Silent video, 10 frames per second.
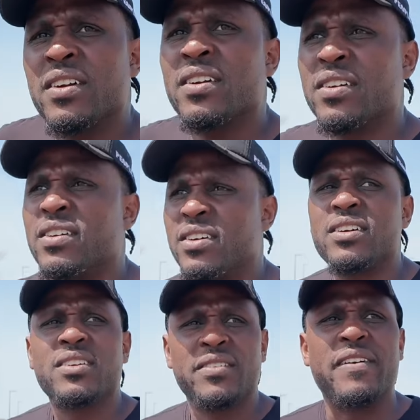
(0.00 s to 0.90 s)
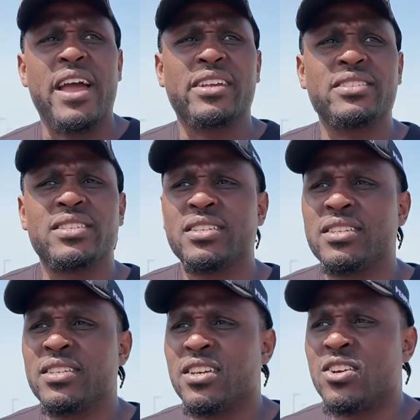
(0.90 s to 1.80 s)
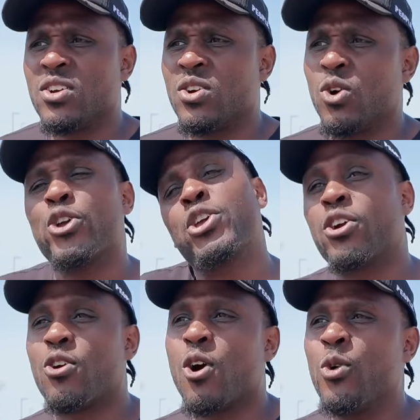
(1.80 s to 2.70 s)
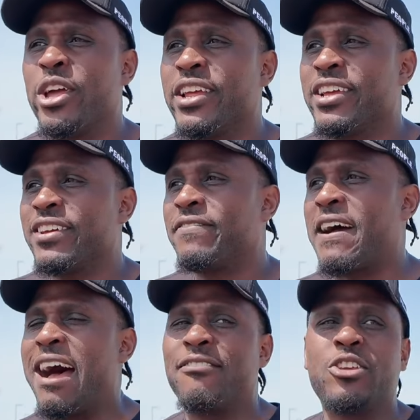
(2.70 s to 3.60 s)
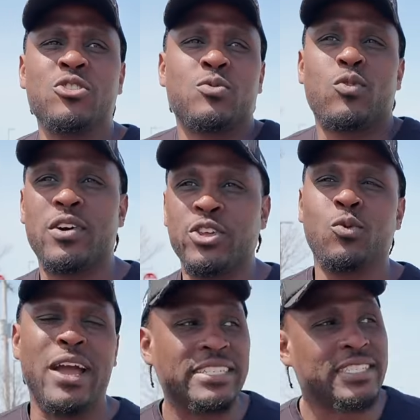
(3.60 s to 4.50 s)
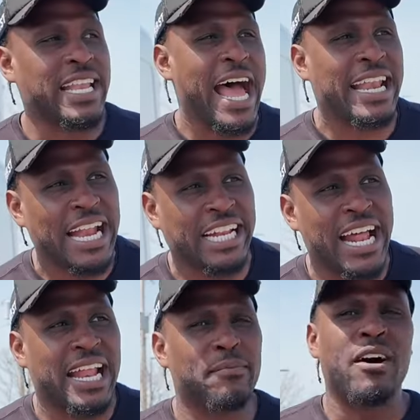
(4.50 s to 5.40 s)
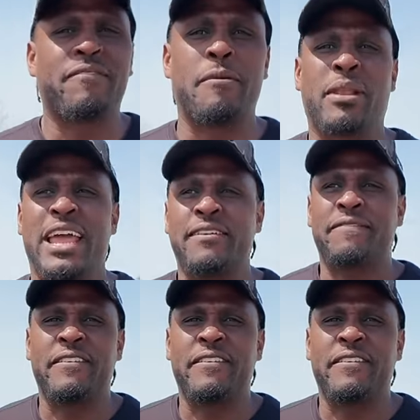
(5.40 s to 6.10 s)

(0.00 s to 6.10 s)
knowledge you need. Or just stay in it. Or you can grow with it. Yeah. You waste $9.99 a month at Planet